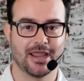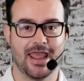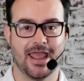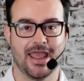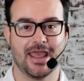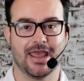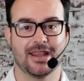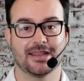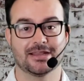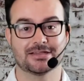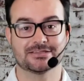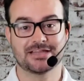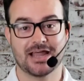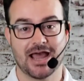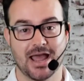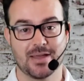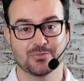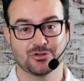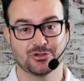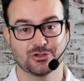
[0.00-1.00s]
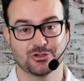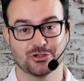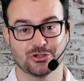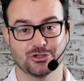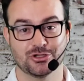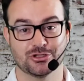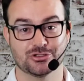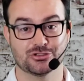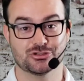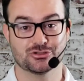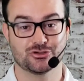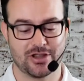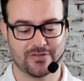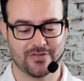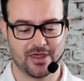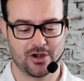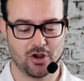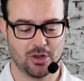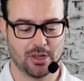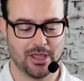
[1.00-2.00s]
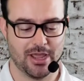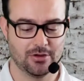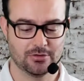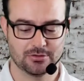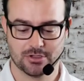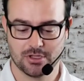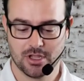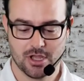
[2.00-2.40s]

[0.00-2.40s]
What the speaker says: and it's time to strain that all out.